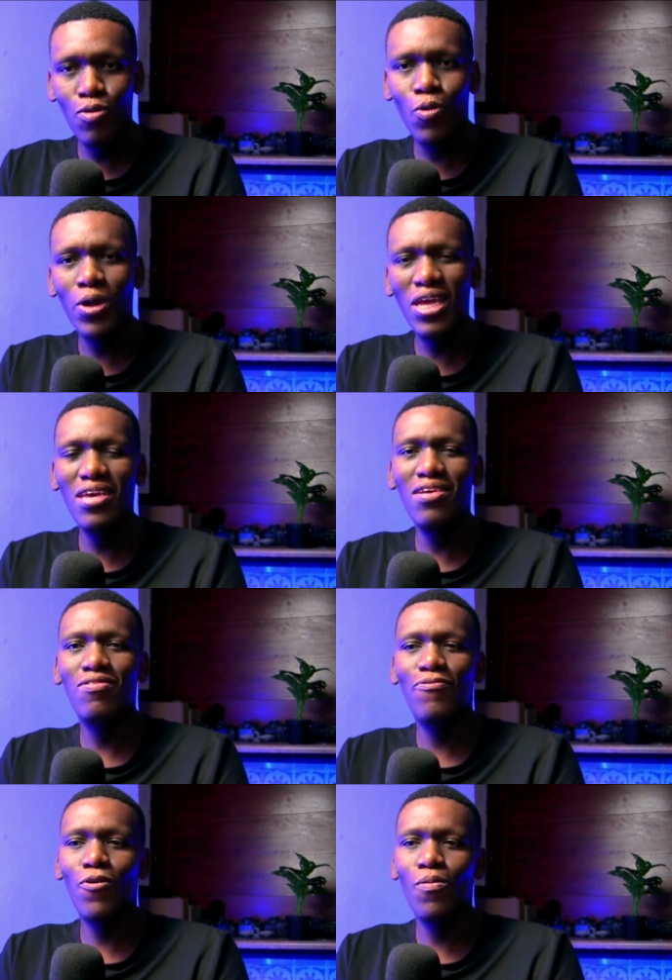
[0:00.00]
kids
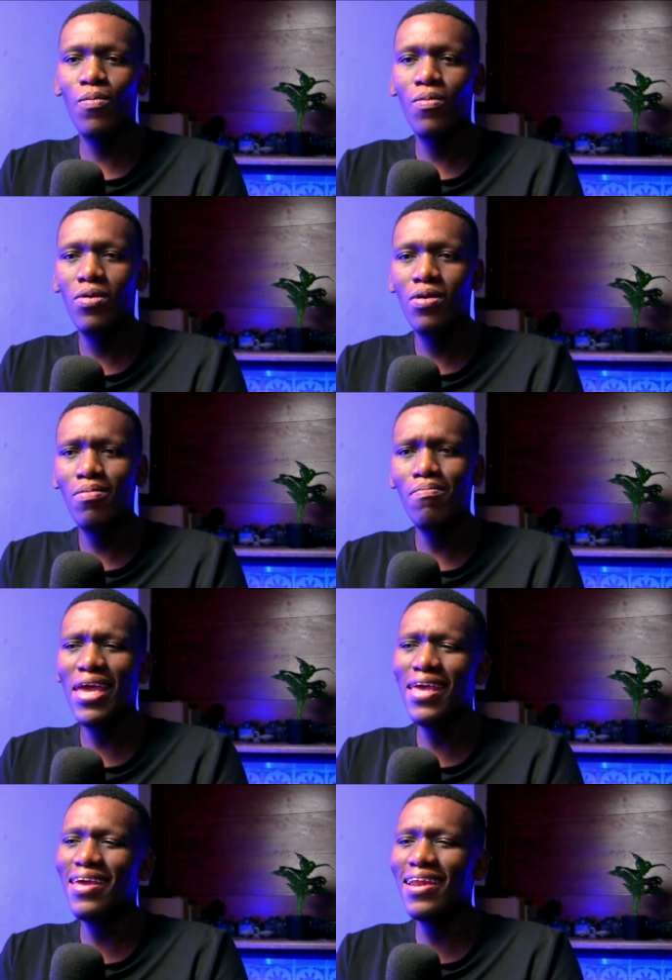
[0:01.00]
from
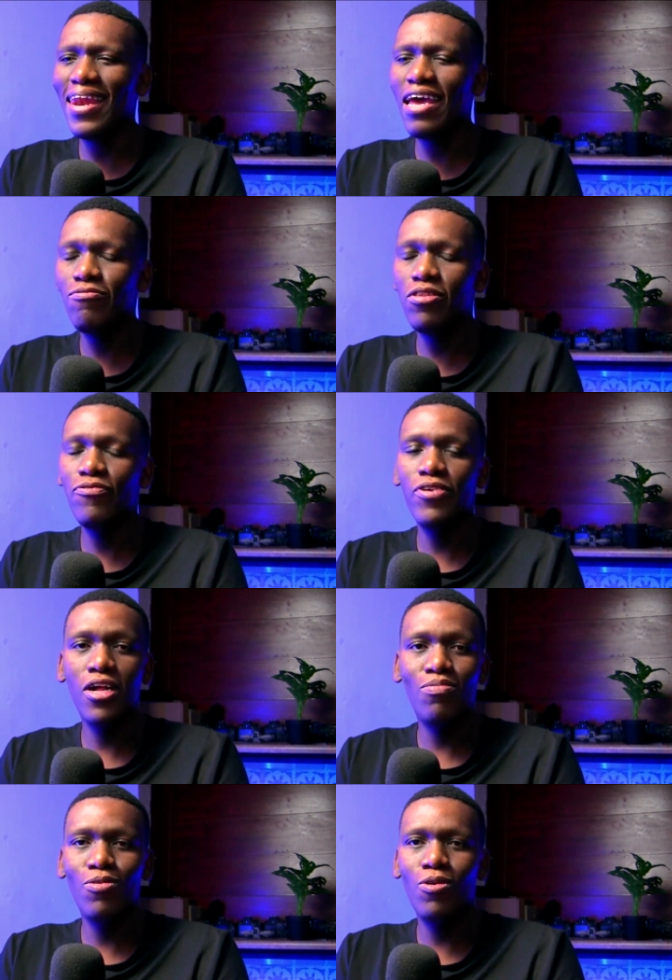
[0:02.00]
making lives
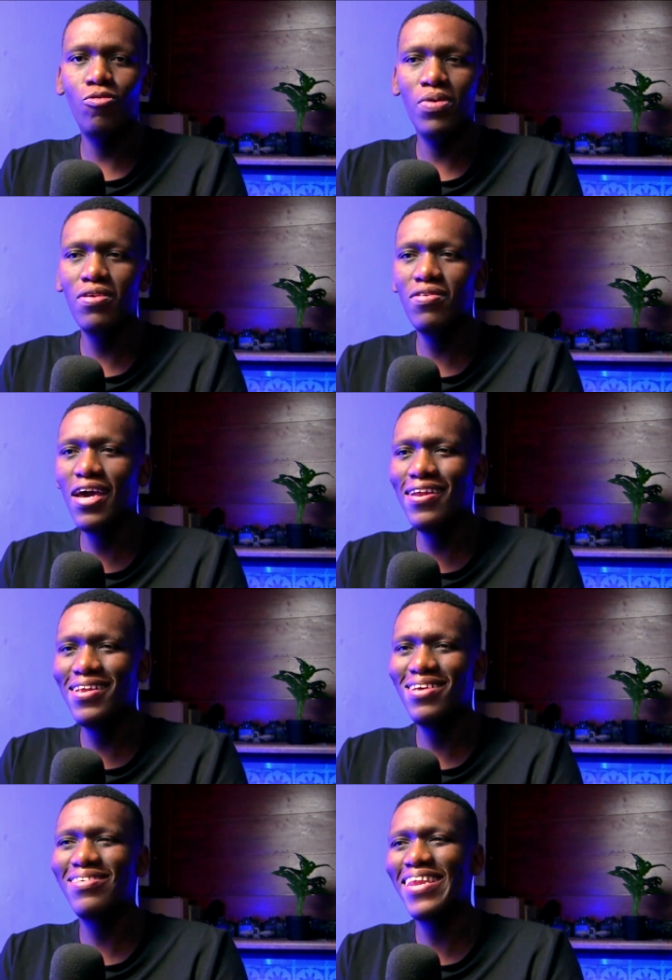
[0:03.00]
difficult, because basically
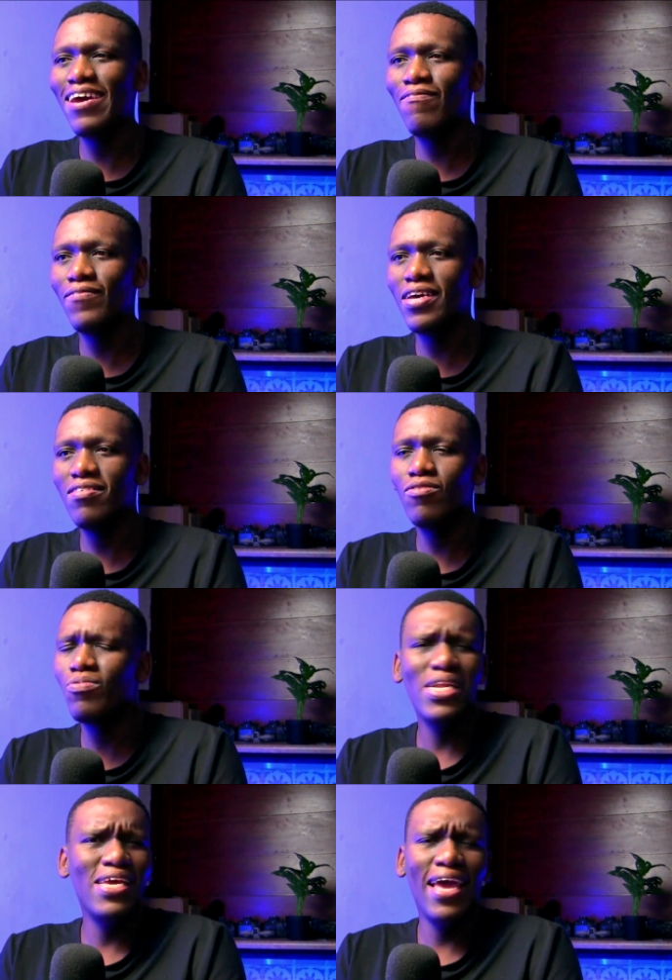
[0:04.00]
this life doesn't
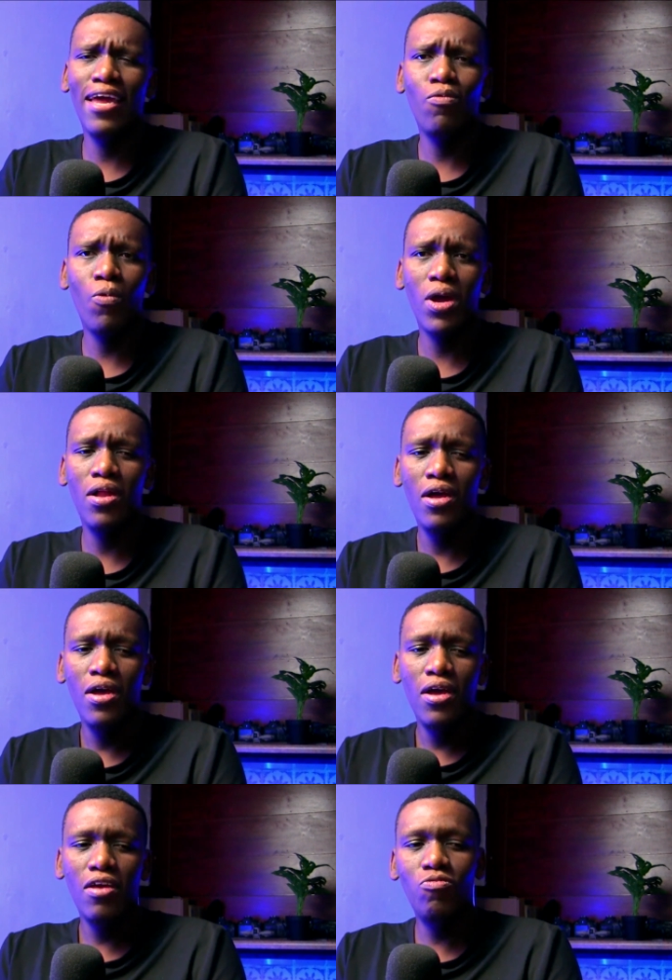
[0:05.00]
really end well.
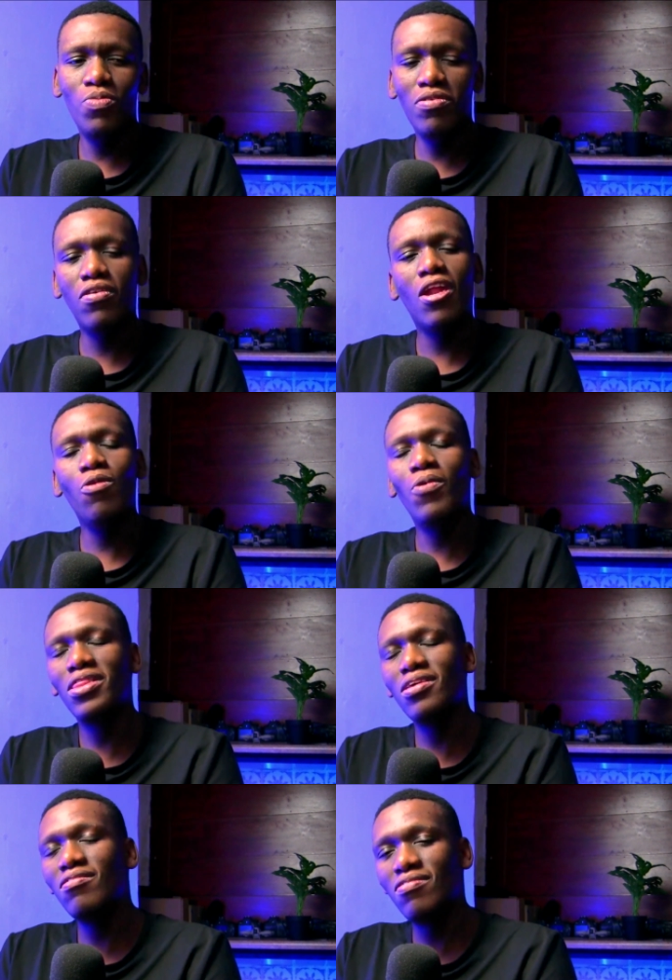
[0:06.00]
It's basically what
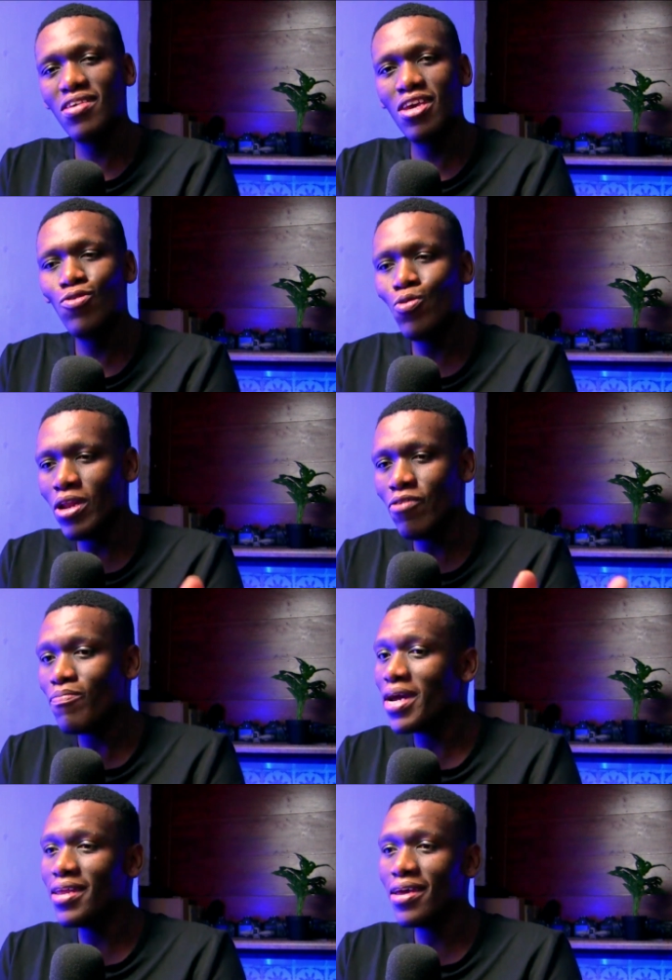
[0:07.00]
they say: you live
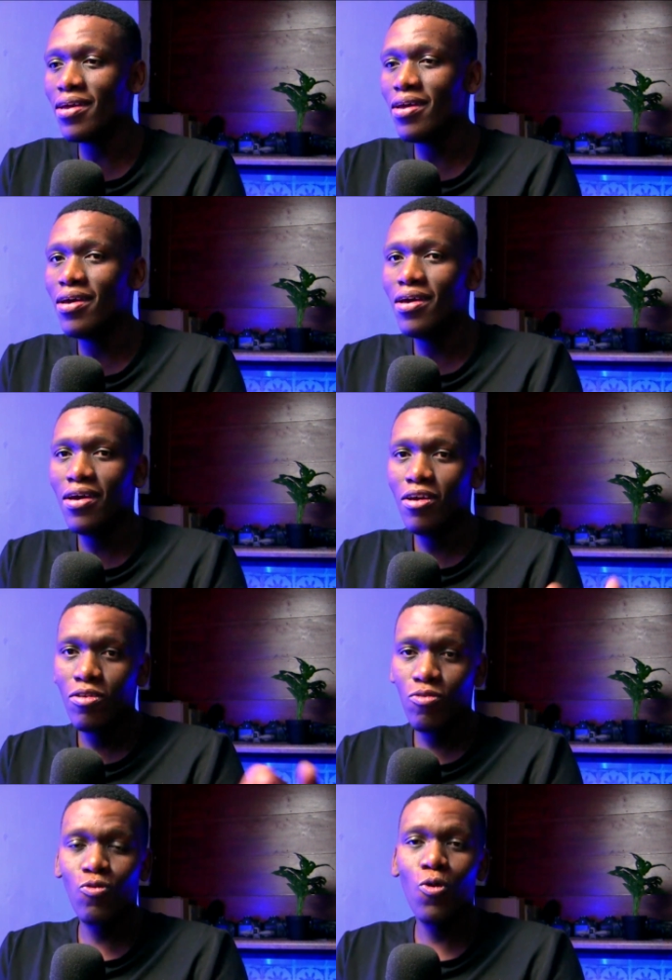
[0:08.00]
by the
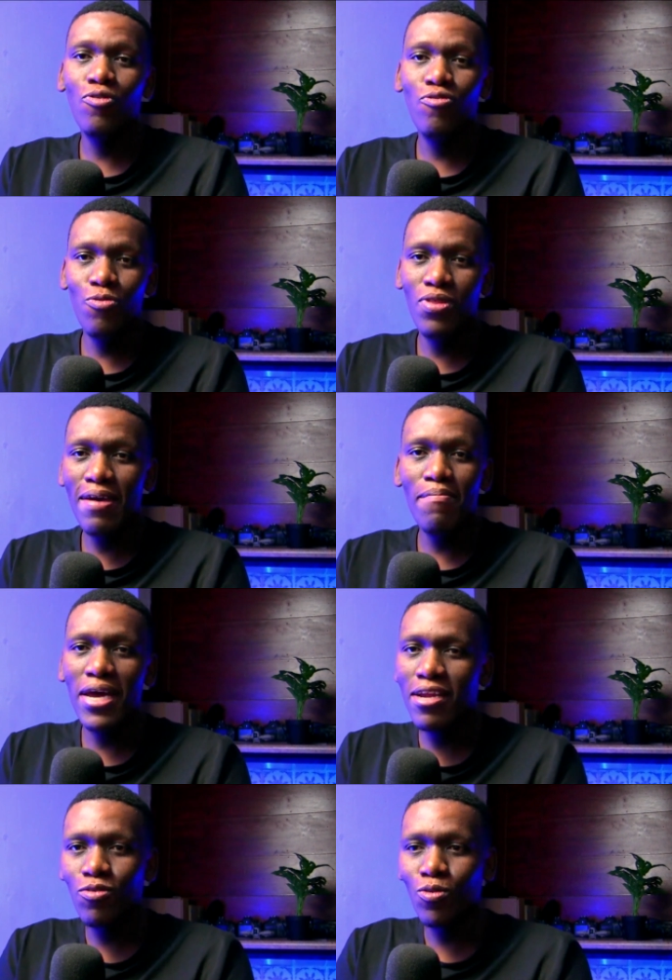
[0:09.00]
sword, you die by
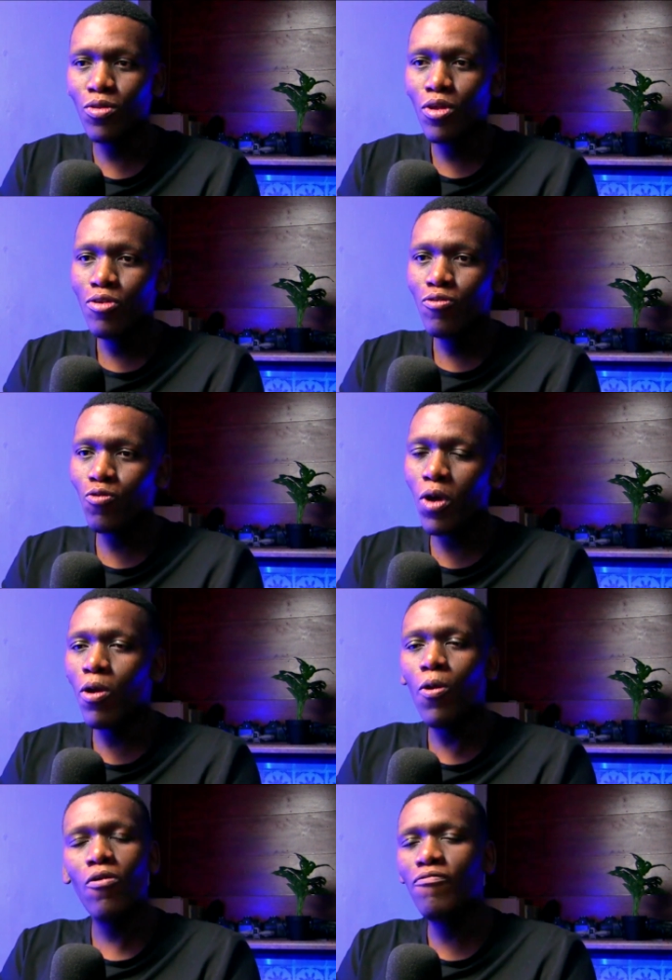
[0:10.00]
the sword. So a
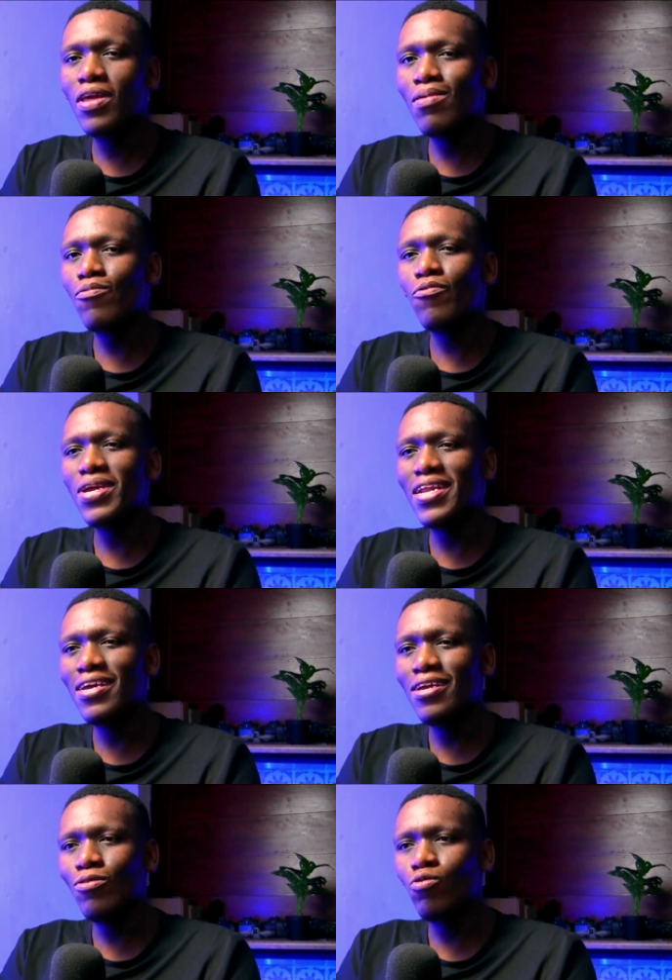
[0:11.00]
lot of them
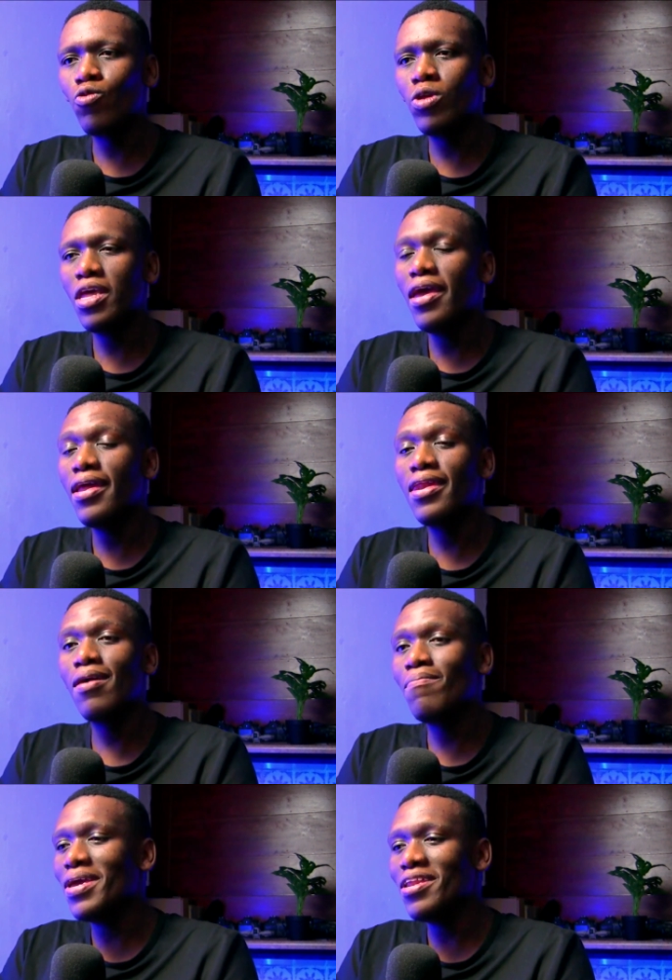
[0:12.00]
really do not end
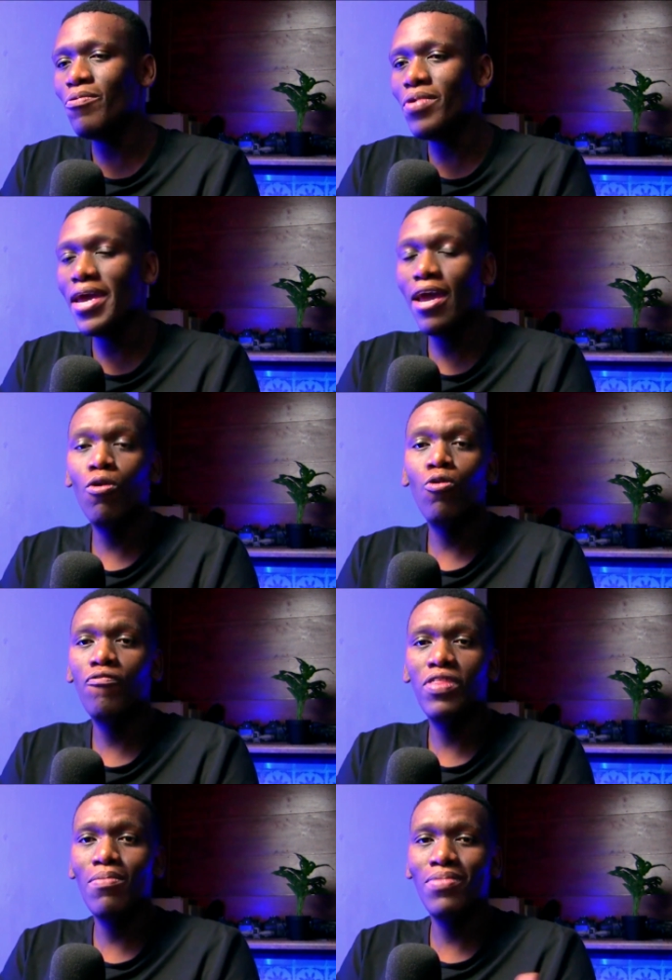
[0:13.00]
up anywhere. A lot
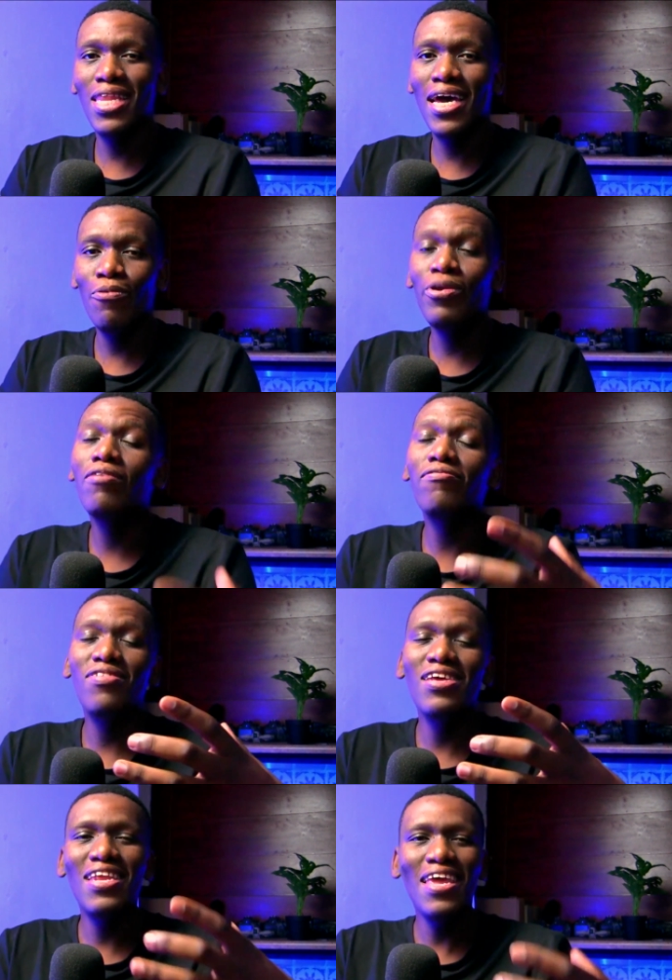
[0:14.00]
of them die. We have
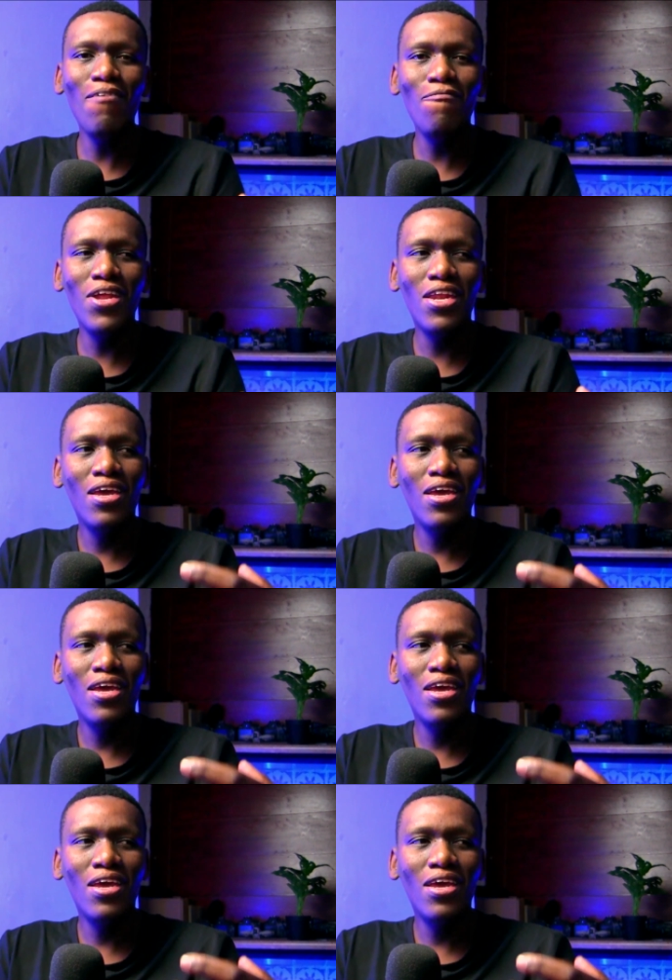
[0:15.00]
seen even